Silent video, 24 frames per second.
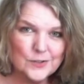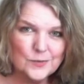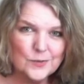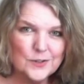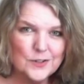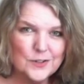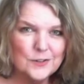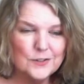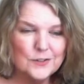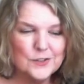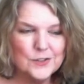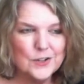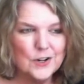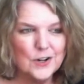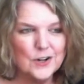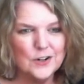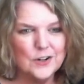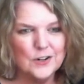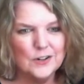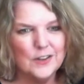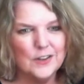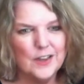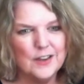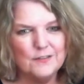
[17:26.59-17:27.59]
When you start
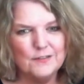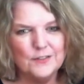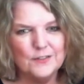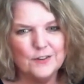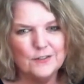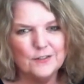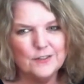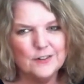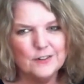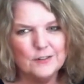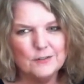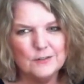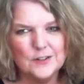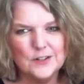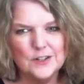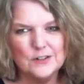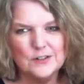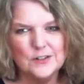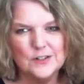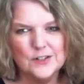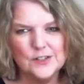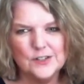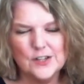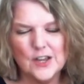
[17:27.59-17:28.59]
your life over, when you
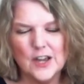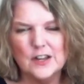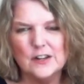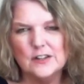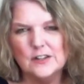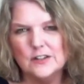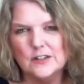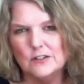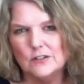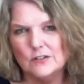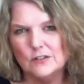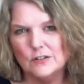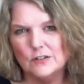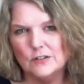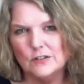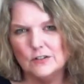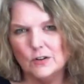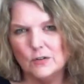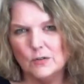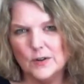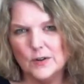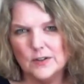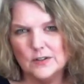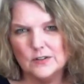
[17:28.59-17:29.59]
decide that you're
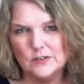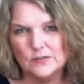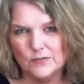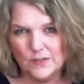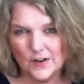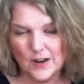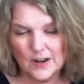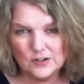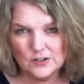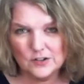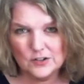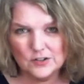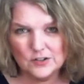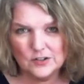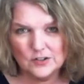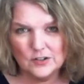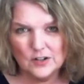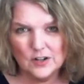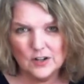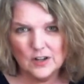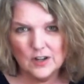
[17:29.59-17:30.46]
going fresh,